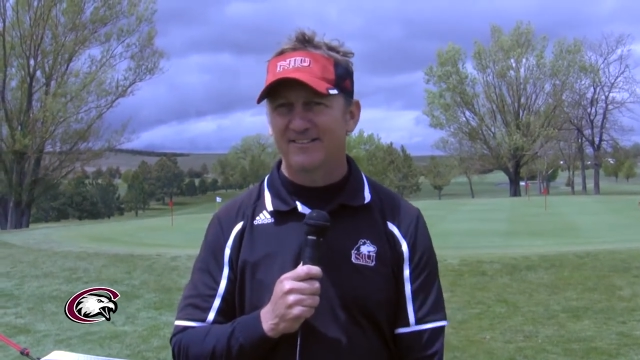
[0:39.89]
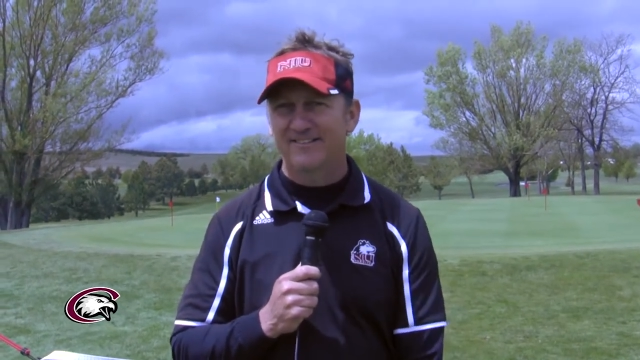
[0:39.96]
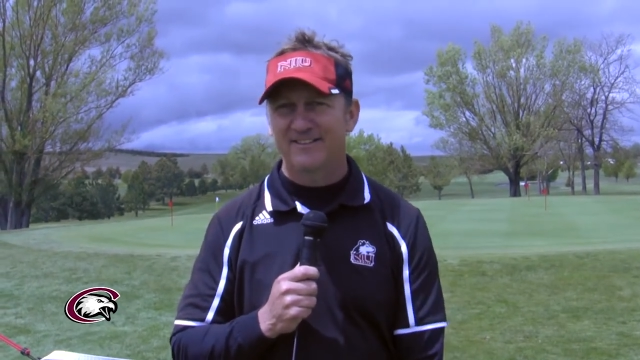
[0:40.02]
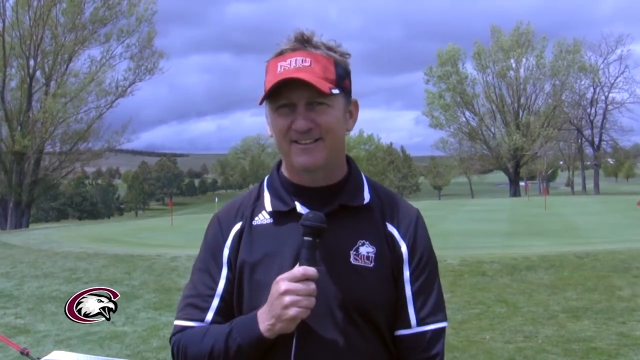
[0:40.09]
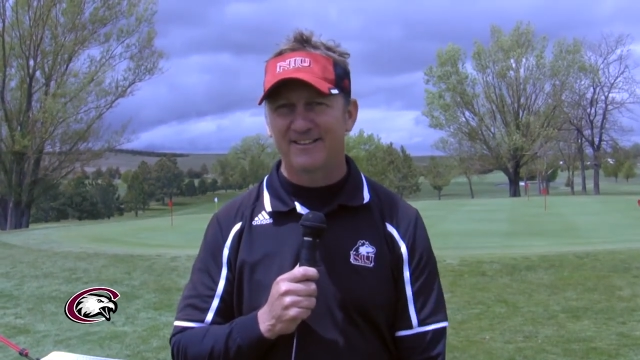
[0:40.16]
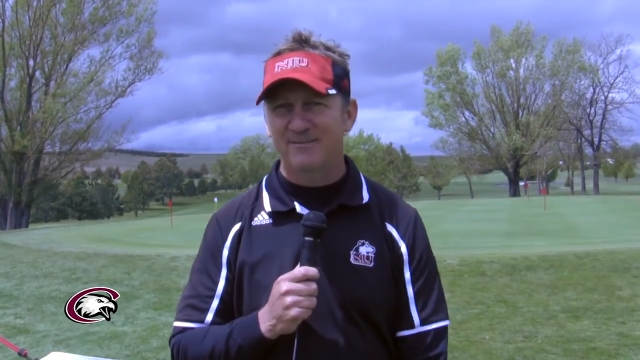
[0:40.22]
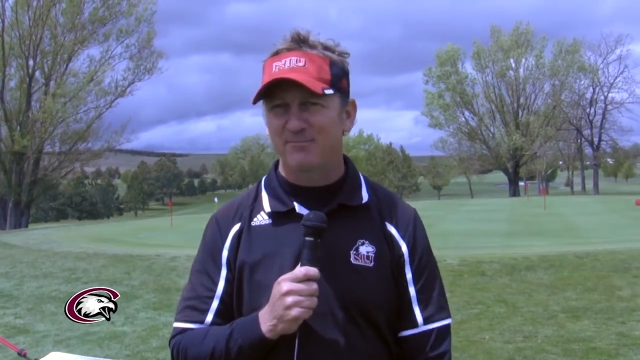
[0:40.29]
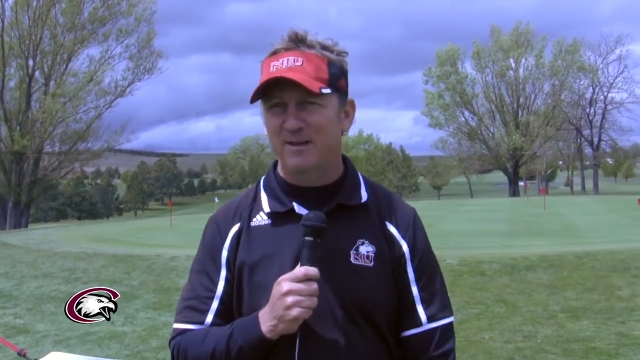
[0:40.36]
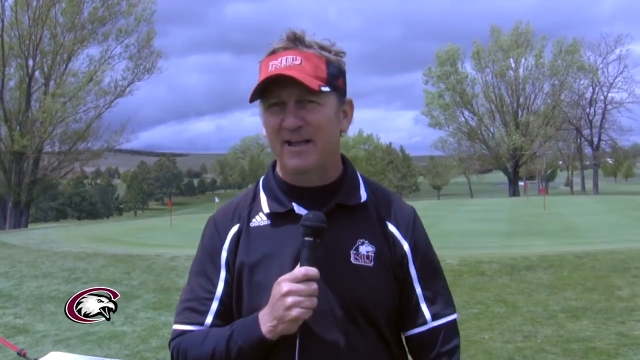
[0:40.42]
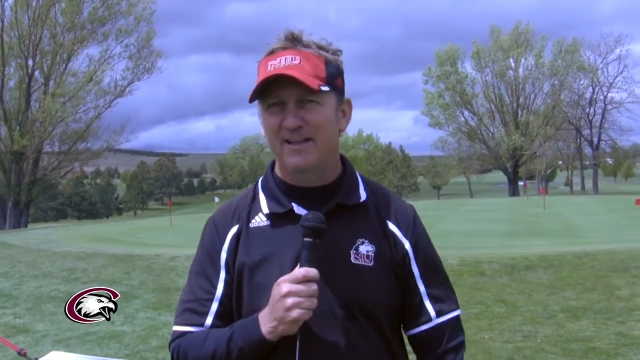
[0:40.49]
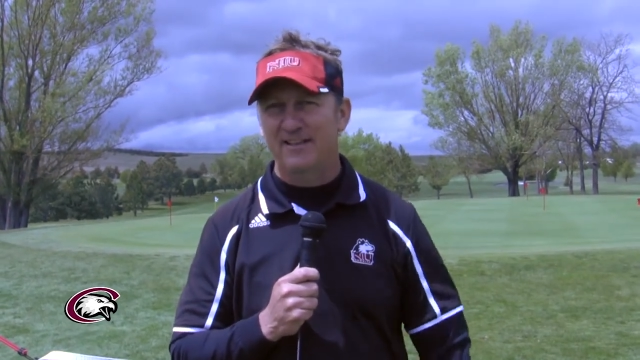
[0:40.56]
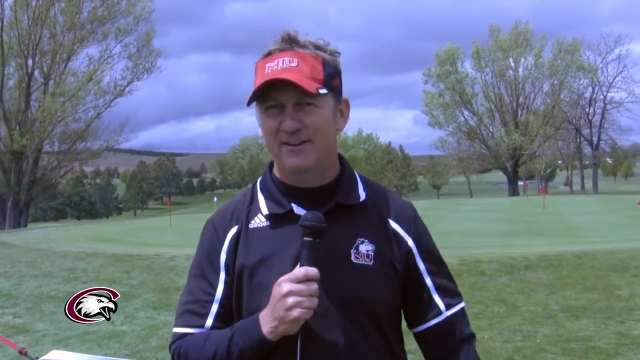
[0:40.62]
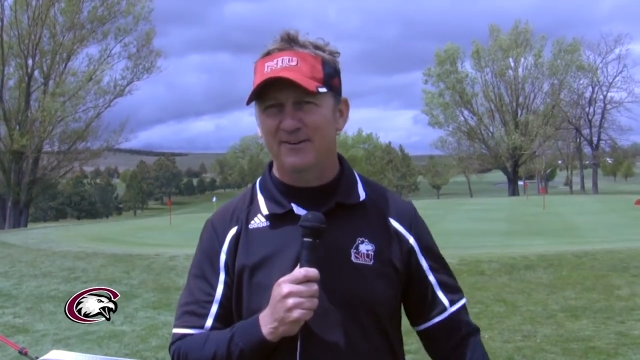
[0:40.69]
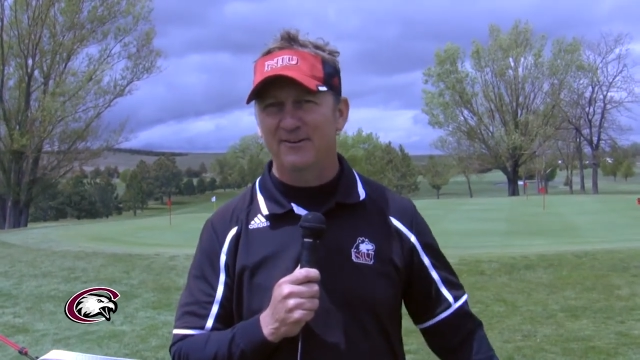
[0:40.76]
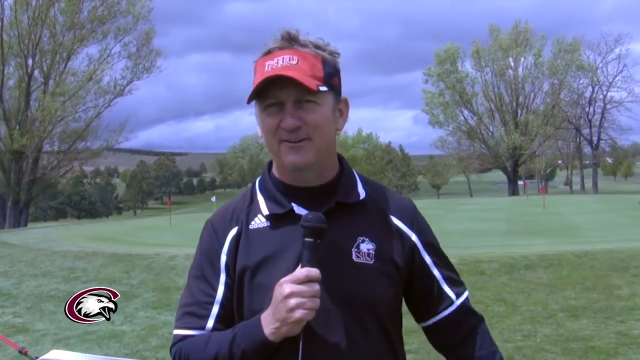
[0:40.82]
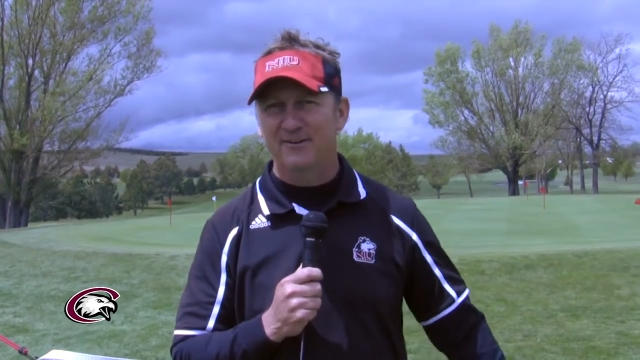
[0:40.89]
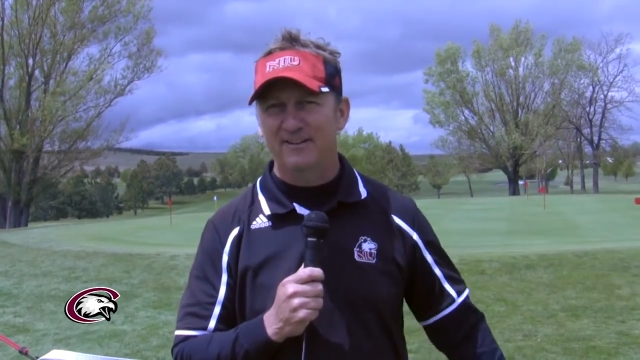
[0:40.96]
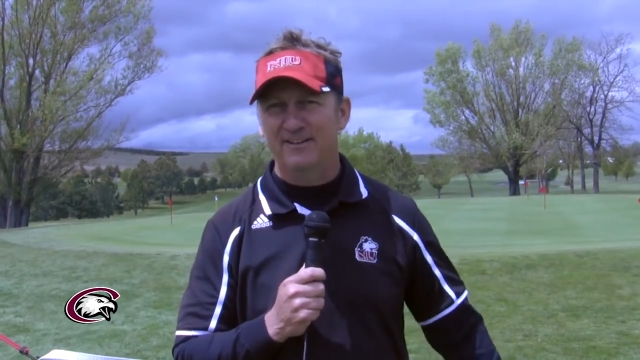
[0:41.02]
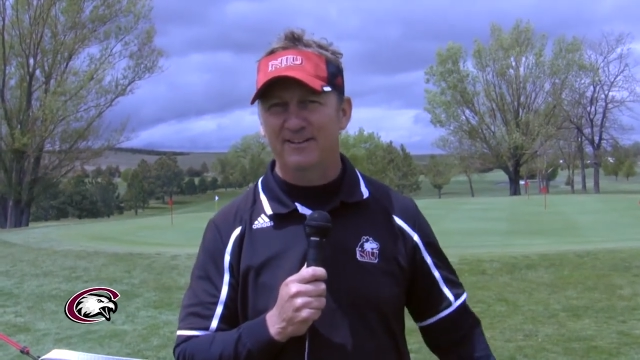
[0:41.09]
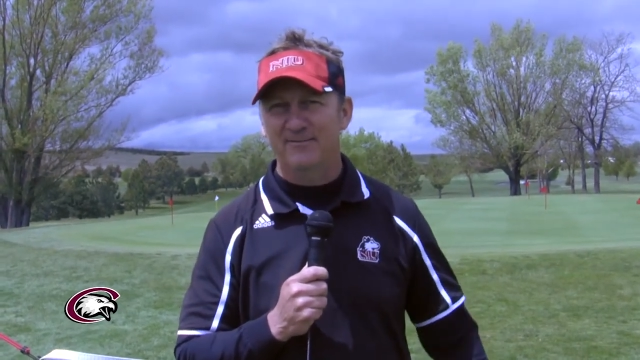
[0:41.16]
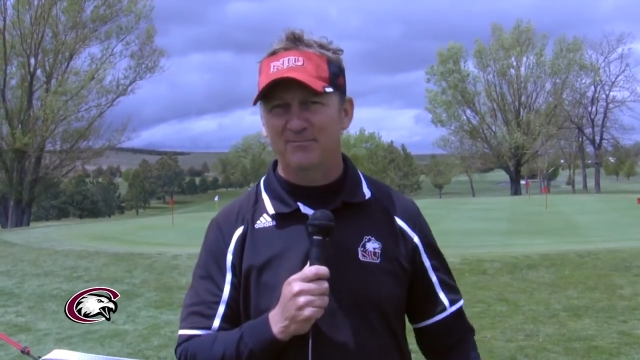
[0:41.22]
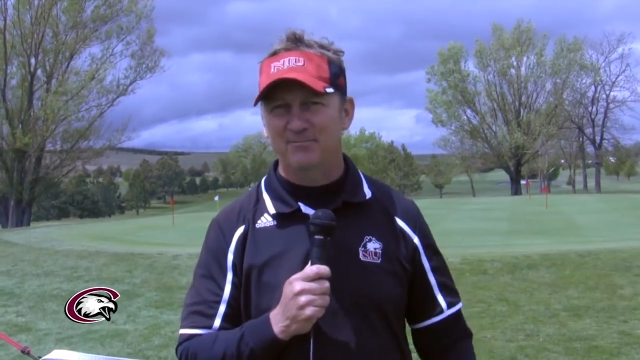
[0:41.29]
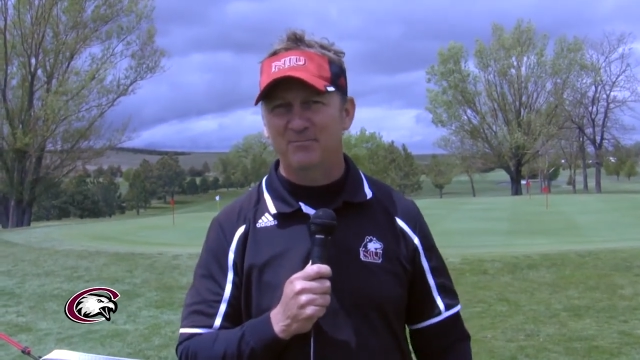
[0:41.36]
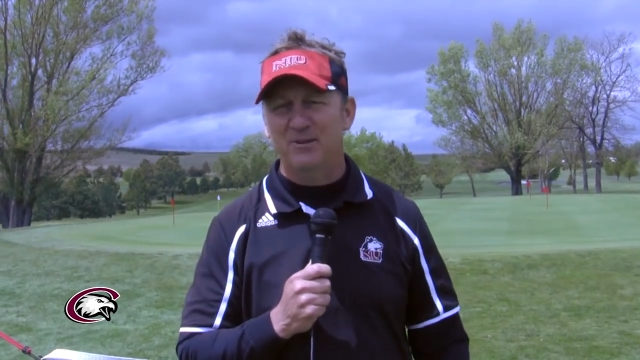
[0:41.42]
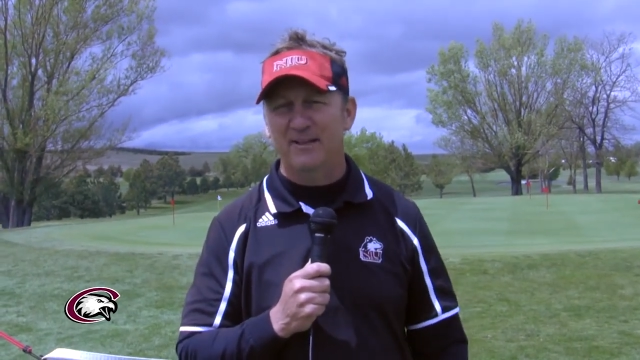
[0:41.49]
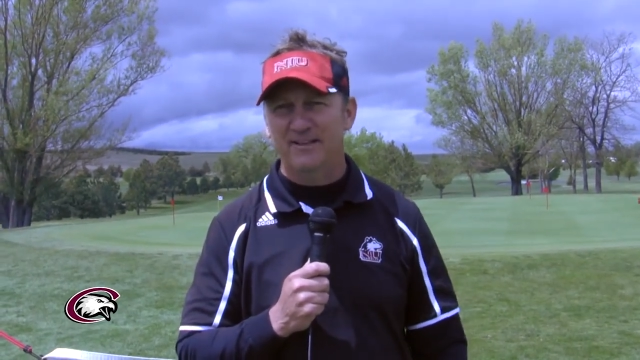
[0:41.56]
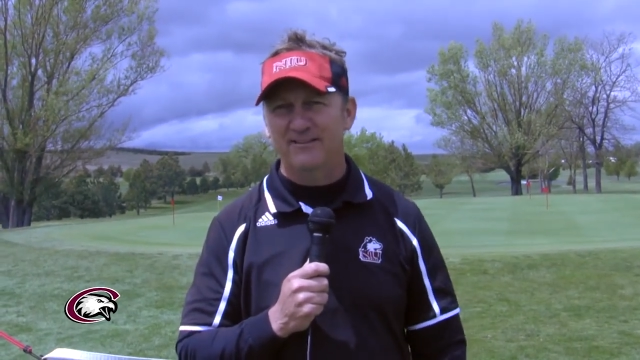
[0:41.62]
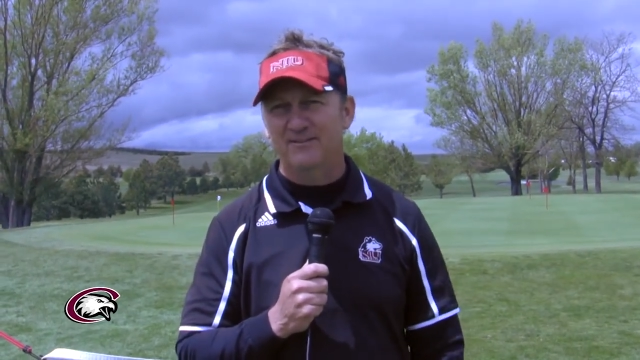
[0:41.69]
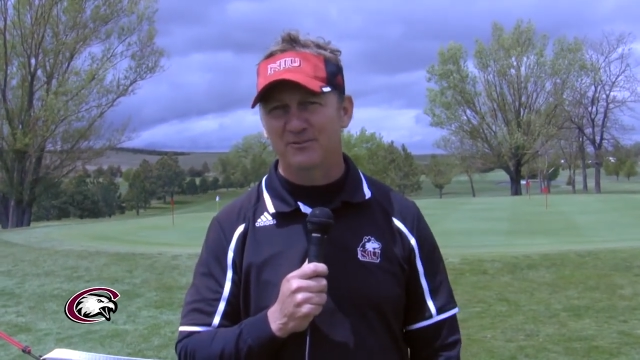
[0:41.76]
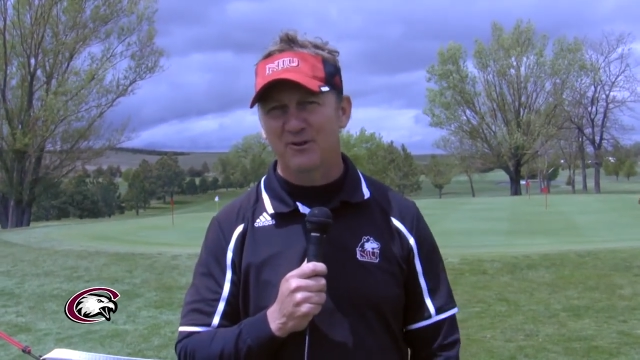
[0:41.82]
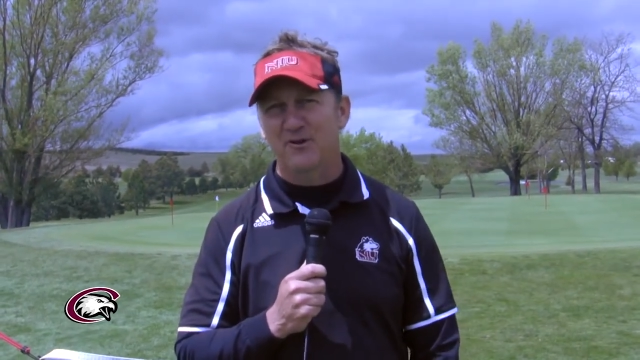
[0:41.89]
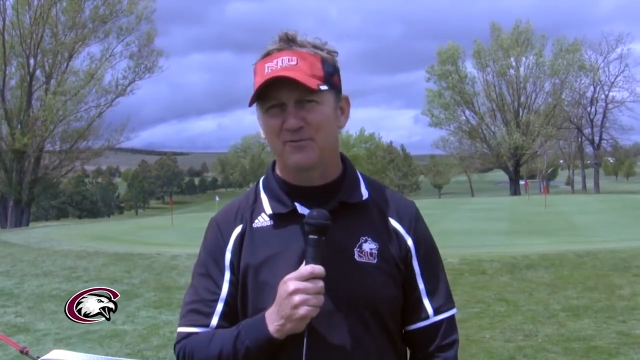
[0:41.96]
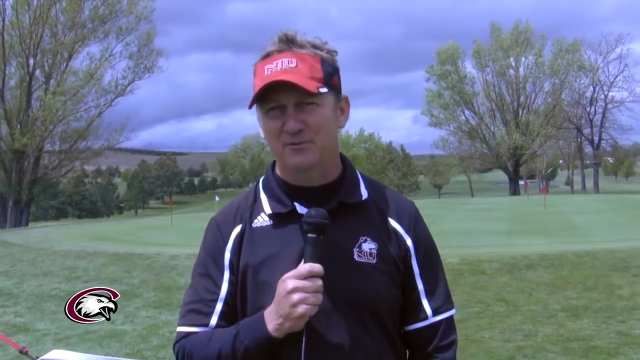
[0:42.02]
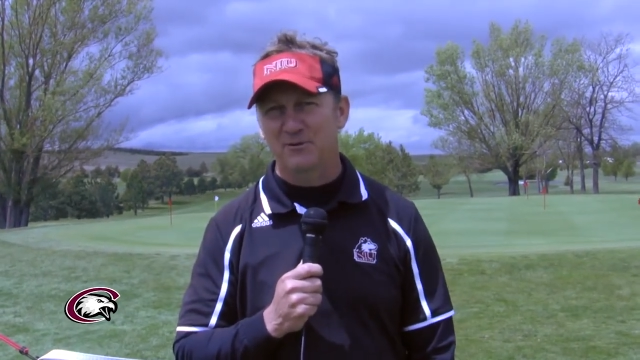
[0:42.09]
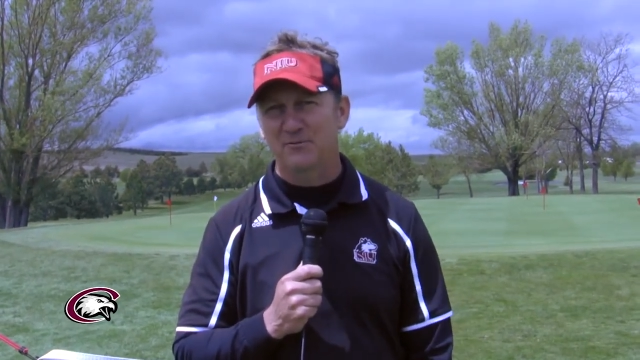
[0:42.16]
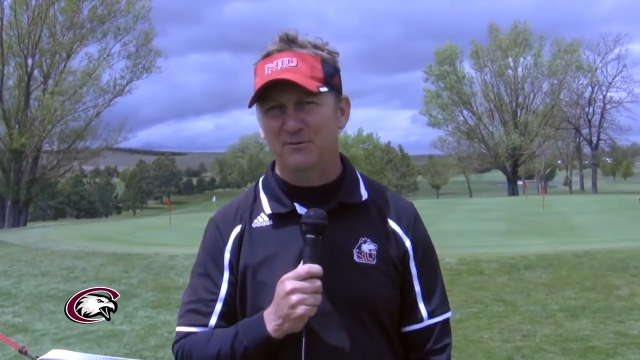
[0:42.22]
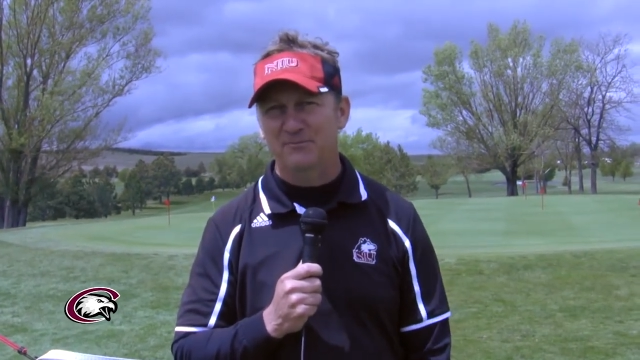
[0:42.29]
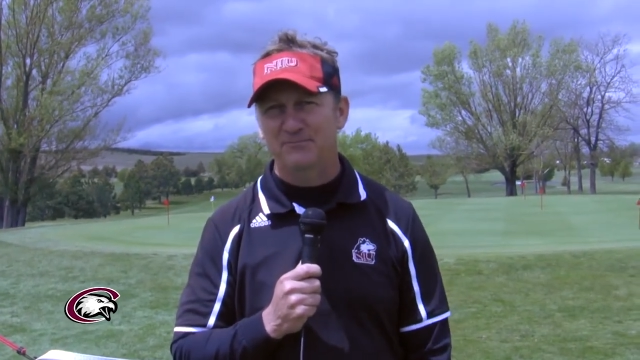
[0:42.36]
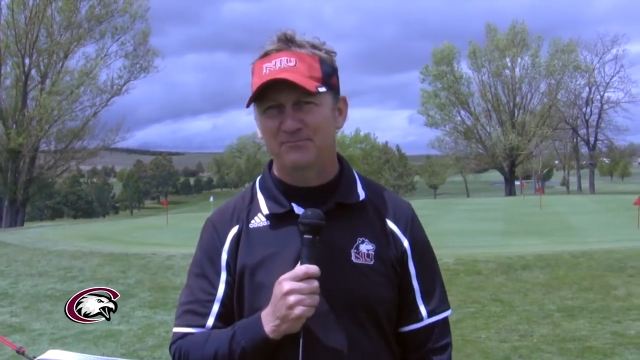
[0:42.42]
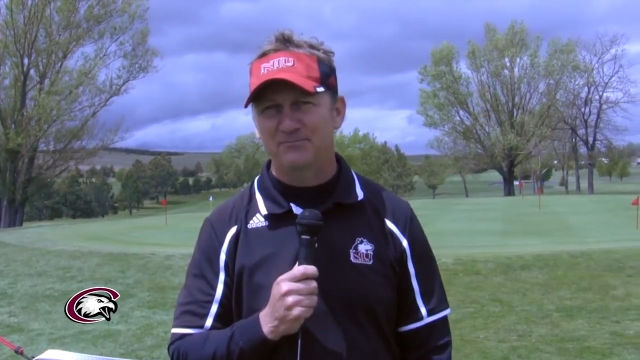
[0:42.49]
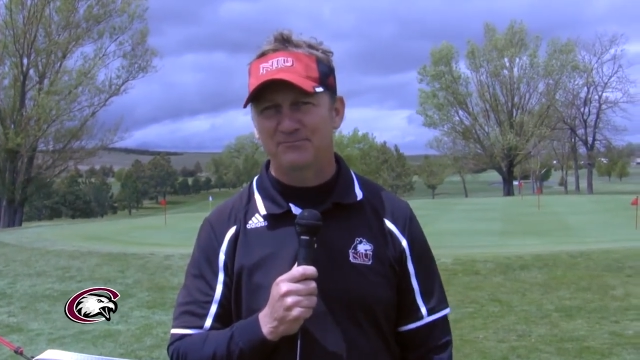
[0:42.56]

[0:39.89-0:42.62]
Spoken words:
to get back here and play in this golf tournament.